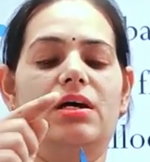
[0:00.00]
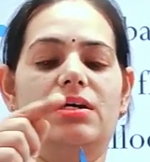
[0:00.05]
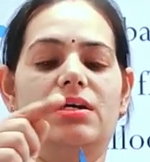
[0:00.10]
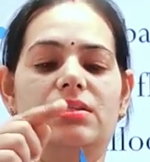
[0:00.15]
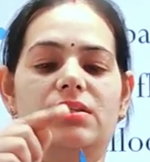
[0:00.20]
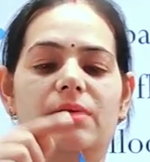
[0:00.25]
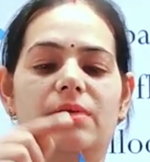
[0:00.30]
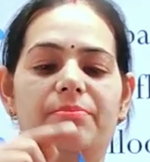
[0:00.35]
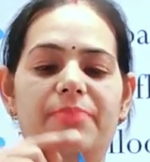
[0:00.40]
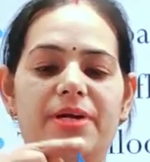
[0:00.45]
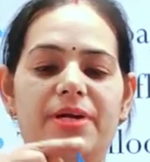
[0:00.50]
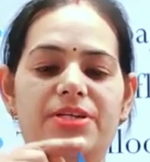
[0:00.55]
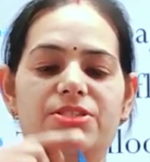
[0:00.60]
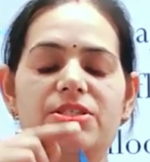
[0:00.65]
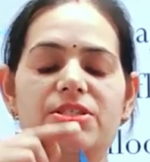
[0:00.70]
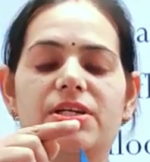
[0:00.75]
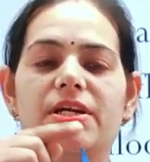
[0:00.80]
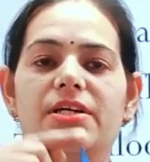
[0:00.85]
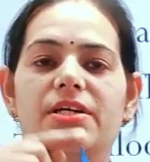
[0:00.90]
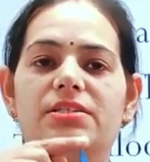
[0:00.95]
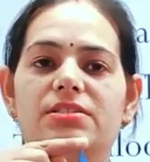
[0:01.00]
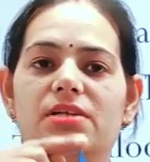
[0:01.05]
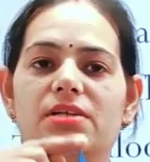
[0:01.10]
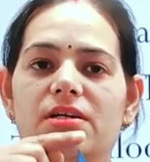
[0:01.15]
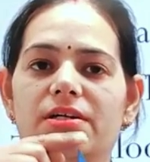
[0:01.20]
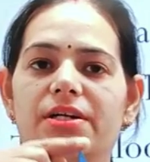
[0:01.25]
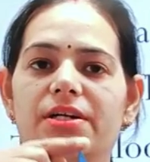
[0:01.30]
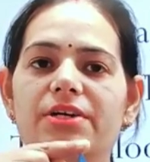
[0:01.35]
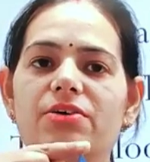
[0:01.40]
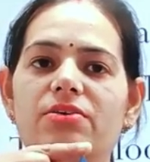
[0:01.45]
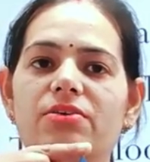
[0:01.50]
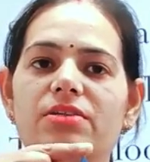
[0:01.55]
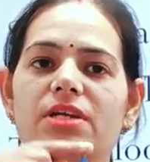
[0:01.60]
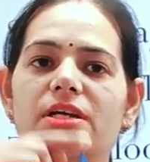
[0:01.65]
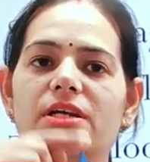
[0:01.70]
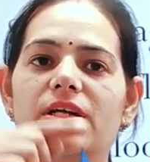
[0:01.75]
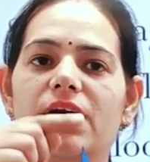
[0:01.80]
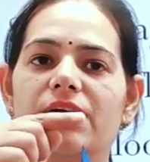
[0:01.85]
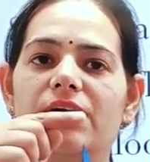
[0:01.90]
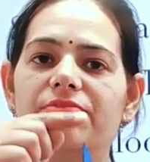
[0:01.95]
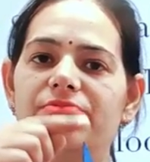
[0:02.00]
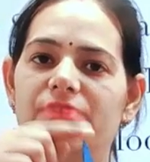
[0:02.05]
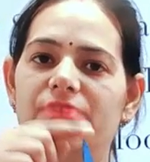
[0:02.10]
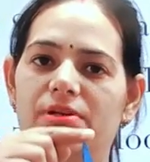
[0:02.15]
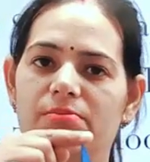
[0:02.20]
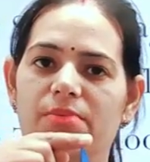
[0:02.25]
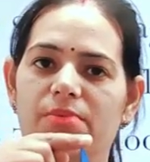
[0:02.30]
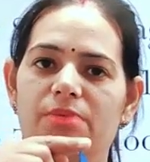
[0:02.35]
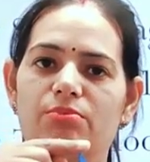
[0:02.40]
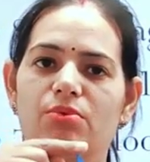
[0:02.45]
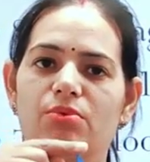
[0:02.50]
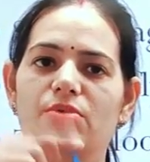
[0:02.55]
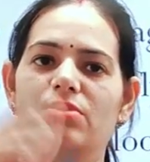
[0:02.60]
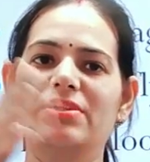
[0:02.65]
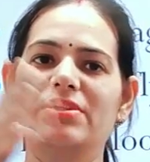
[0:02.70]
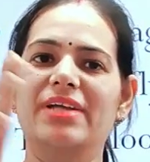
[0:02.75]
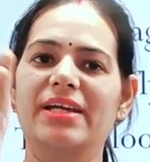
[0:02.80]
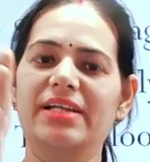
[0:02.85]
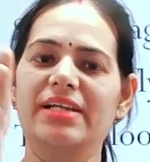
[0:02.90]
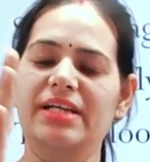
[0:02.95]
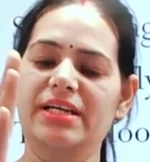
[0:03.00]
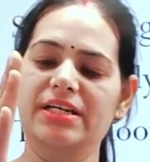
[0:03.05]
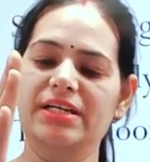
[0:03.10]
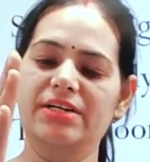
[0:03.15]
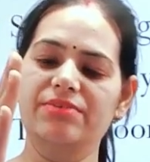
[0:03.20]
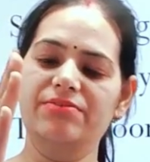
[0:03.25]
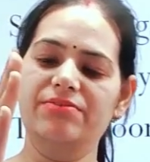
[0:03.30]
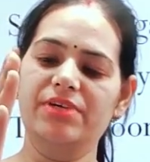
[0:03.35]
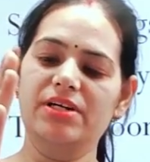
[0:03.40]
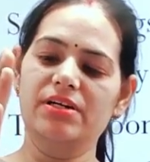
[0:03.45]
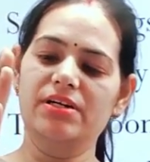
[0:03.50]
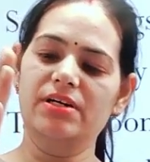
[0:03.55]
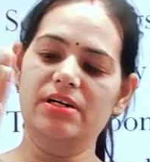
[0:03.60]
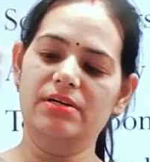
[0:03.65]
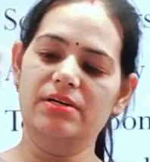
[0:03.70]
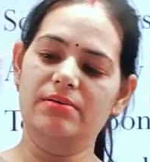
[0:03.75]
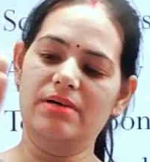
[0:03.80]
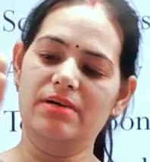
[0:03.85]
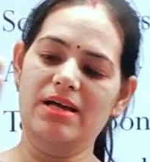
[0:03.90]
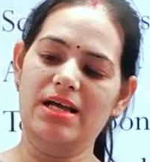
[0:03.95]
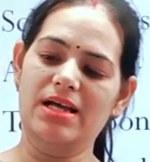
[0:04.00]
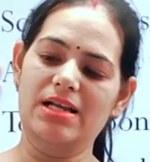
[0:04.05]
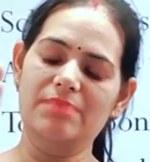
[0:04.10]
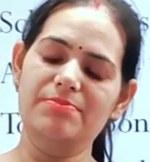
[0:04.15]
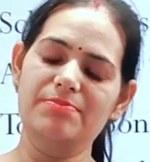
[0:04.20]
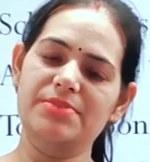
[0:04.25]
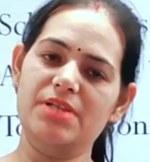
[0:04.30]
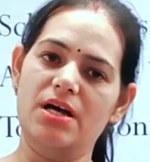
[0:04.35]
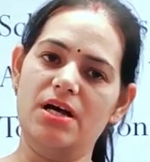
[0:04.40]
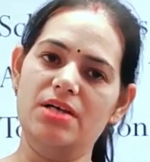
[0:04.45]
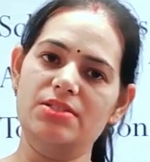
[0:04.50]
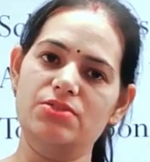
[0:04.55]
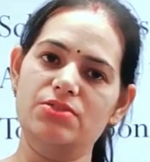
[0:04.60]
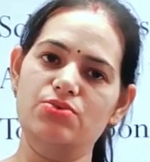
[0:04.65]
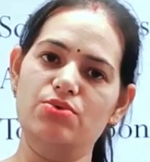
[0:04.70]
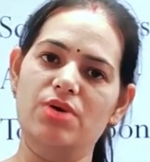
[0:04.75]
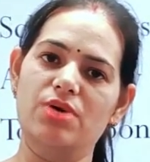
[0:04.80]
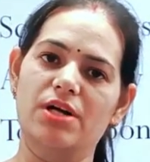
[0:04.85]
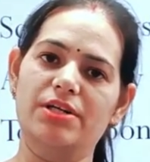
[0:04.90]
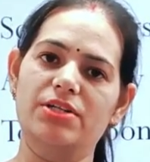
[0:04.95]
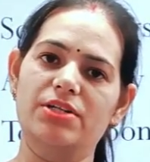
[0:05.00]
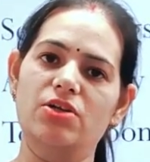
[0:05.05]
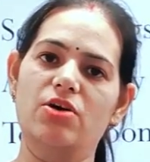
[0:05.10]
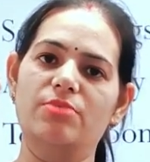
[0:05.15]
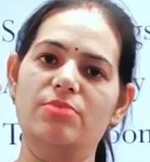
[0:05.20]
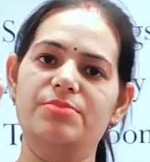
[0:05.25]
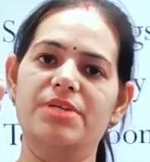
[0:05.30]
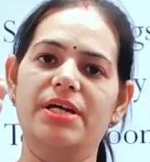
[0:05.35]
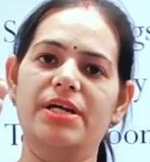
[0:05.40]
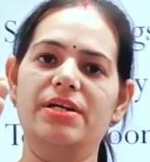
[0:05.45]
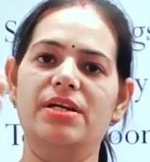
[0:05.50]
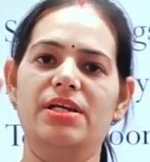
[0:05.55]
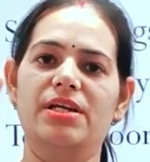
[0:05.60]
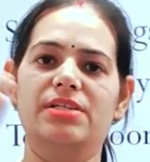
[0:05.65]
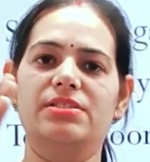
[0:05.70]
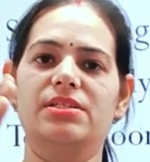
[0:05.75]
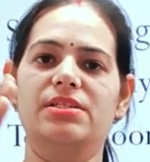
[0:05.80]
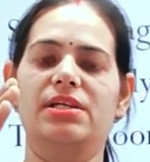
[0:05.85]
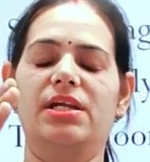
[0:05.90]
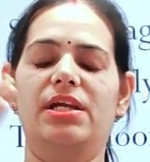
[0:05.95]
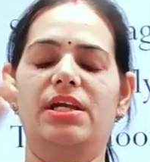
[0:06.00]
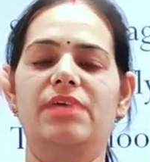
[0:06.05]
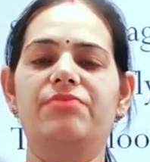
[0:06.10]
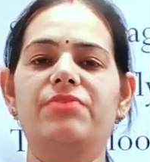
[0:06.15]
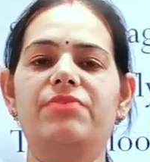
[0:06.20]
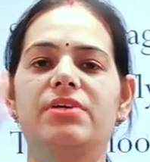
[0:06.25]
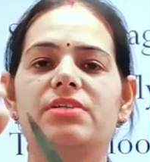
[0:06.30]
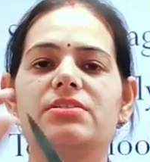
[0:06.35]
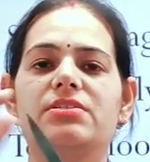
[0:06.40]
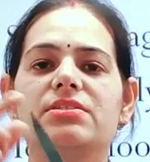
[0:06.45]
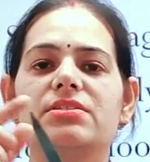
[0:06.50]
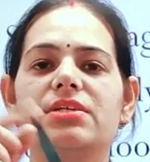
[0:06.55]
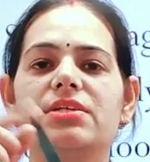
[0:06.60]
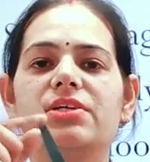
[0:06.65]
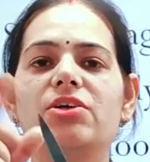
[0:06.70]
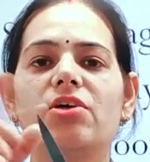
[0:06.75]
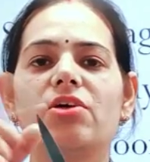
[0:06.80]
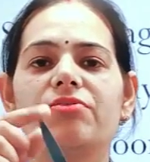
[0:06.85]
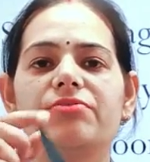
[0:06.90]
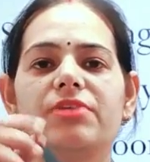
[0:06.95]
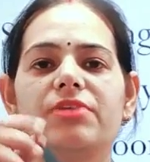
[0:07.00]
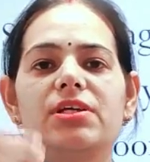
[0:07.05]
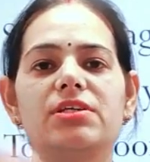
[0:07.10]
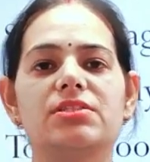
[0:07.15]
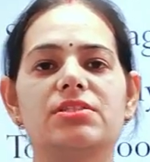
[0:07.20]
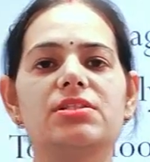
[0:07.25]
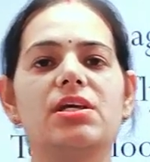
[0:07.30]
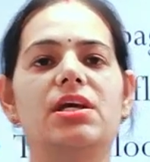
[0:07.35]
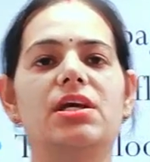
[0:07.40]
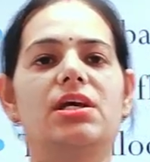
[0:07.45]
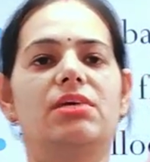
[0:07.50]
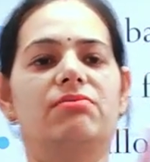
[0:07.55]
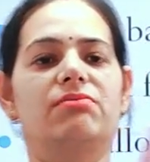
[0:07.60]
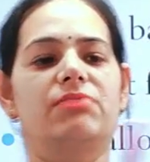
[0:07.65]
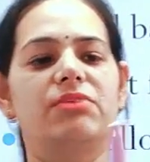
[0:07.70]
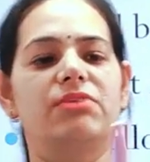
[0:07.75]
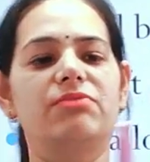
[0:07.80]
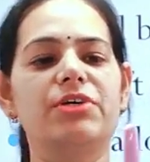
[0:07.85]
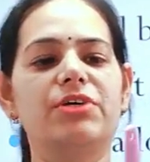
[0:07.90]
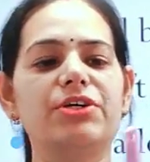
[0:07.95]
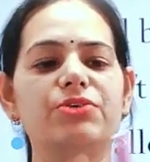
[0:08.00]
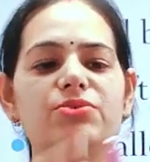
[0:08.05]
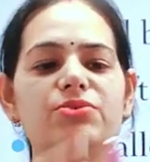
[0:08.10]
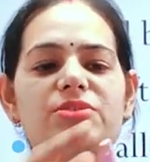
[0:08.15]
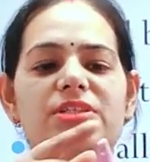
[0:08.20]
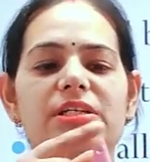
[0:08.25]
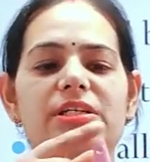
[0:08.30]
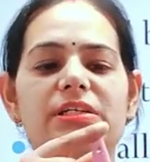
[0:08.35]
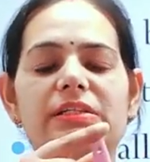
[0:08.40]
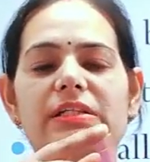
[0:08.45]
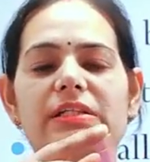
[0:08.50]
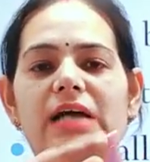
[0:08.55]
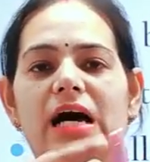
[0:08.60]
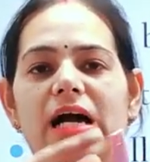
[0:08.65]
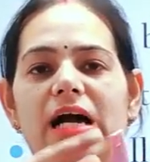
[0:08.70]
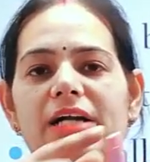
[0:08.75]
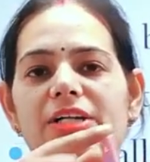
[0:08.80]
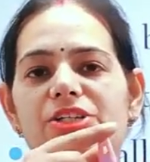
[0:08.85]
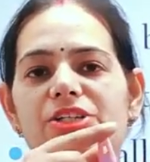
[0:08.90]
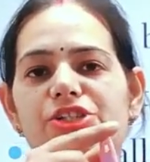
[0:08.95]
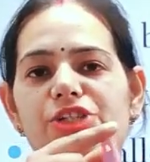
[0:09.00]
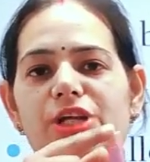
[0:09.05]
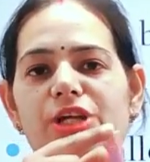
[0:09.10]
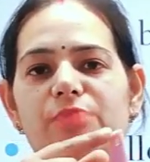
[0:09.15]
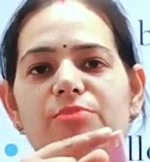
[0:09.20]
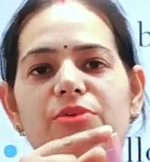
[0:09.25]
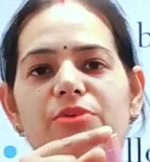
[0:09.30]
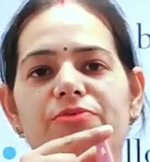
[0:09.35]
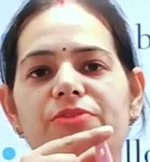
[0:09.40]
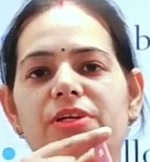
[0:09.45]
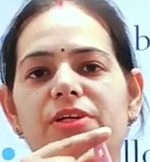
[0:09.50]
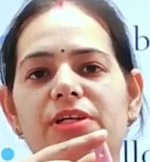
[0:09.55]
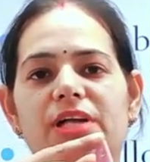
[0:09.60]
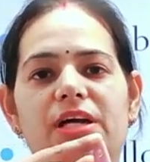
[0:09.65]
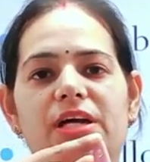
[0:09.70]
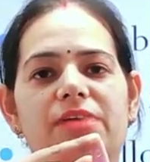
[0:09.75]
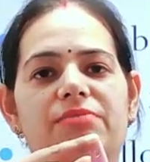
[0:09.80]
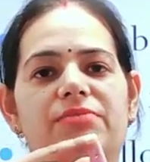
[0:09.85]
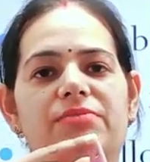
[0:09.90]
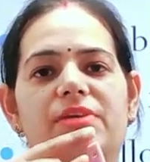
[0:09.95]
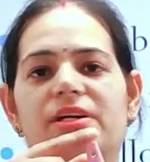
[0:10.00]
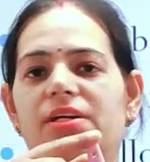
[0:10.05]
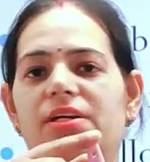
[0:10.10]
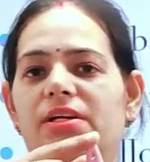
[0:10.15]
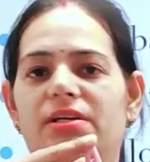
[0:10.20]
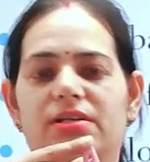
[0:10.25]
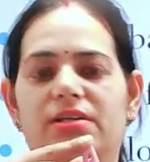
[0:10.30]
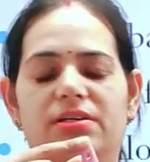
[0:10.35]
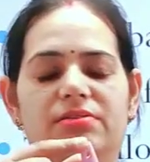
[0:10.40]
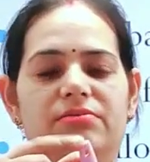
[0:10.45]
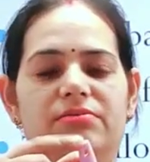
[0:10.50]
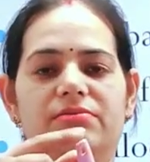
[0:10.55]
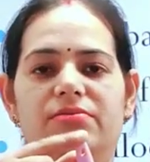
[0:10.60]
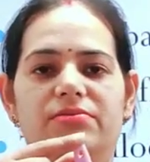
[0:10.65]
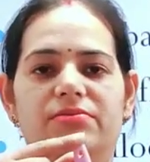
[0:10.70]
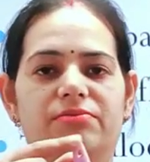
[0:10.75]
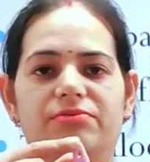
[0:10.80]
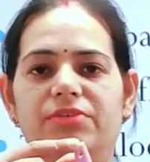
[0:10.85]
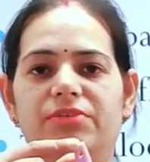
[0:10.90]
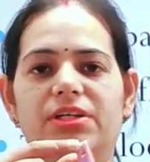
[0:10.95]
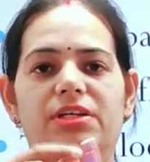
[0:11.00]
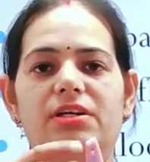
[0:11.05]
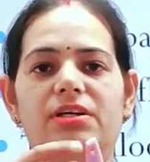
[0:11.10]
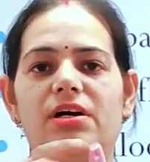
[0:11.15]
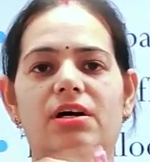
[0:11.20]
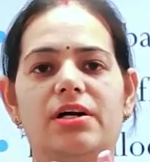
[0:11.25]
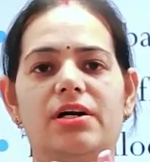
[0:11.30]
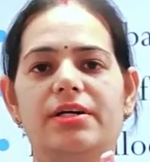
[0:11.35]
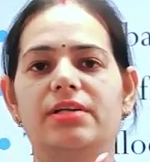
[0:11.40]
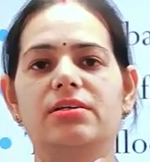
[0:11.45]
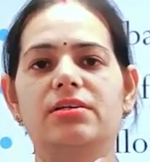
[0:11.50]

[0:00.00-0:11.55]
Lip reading: the pressure exerted on the knife will be more, than it will helps us to cut the object easily. If instead of this we were using that shape of the knife, then we can't